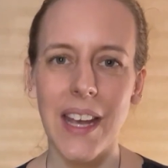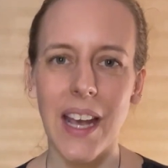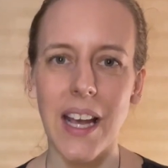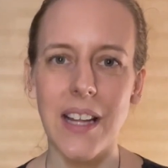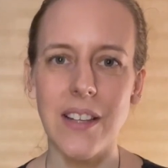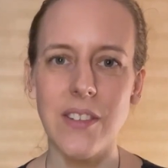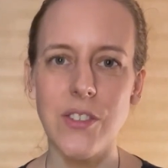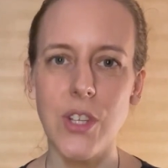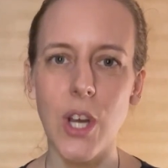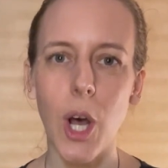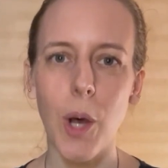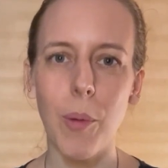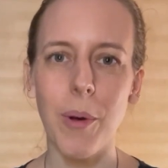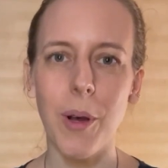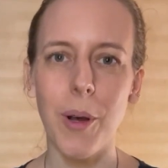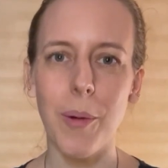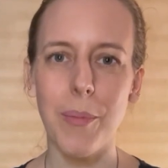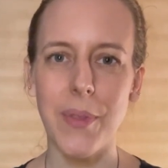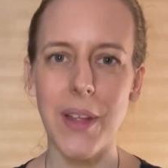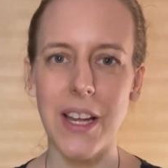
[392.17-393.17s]
and top
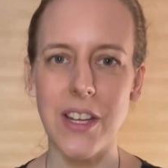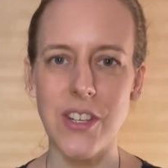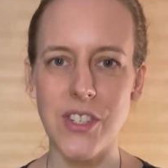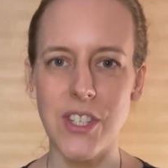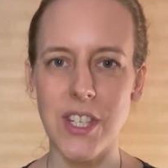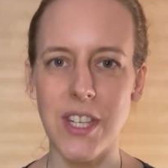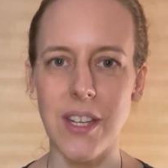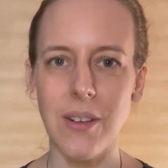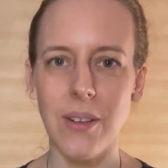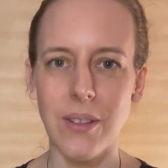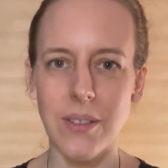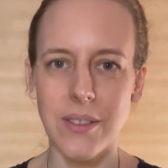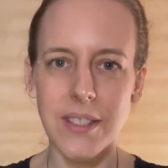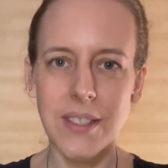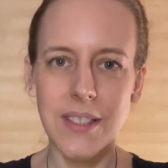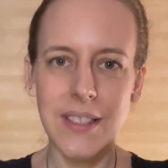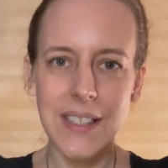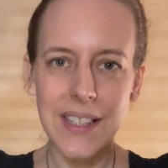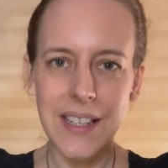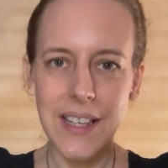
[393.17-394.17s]
up that shield
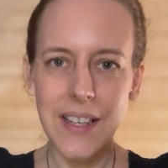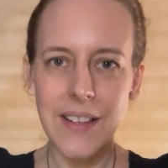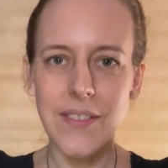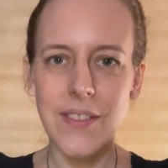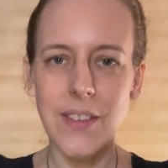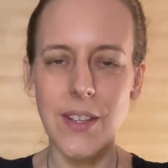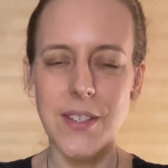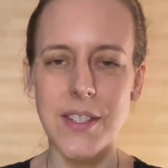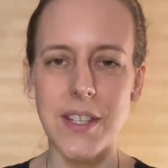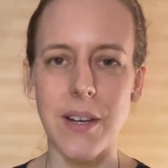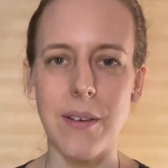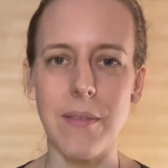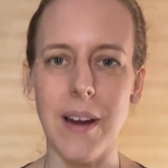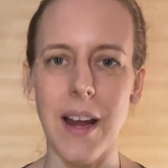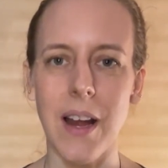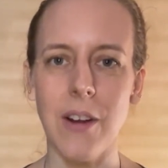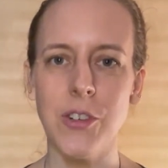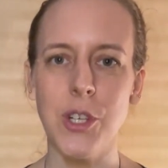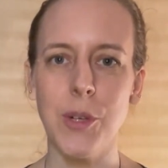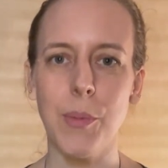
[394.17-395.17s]
that's
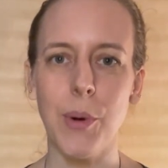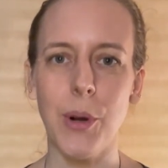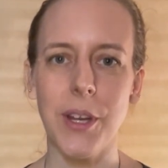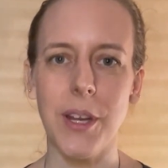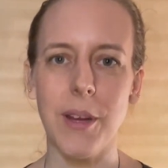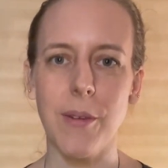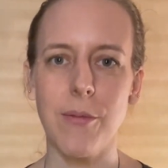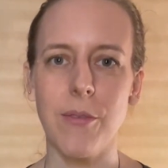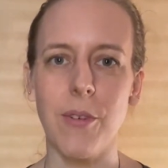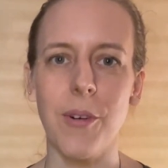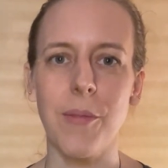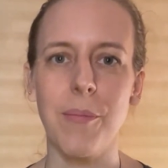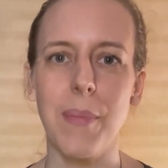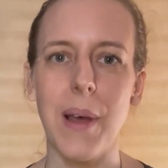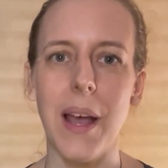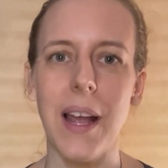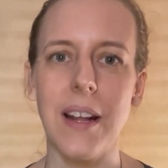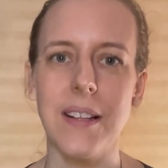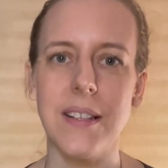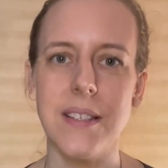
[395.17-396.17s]
around your body, front,
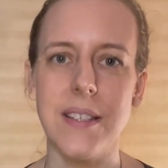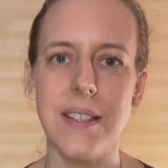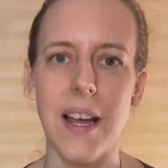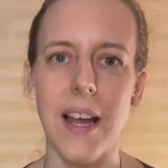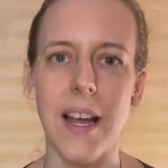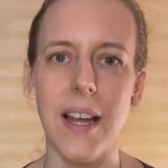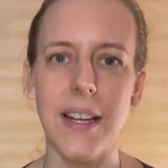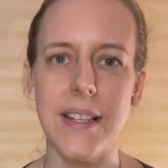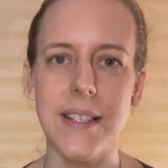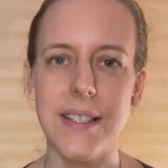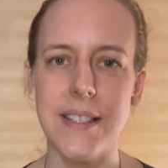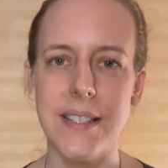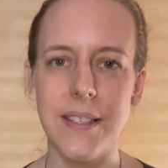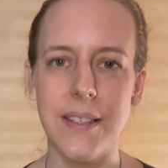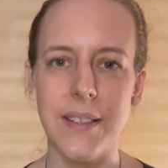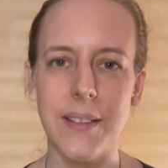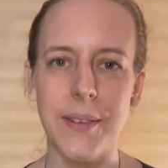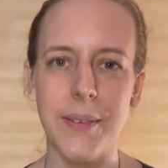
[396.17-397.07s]
back and sides.